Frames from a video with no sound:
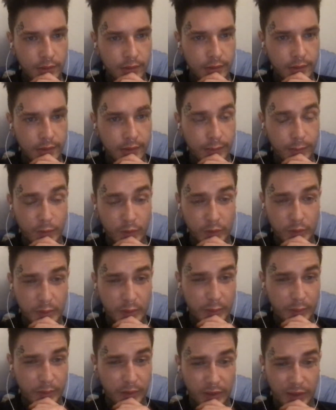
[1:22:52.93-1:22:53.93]
And most
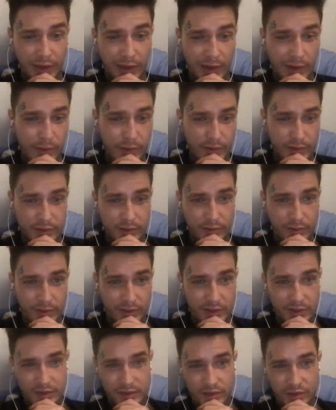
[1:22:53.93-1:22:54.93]
people are cowards, so they
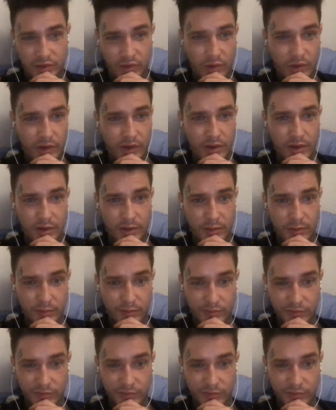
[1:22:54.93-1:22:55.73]
just join up.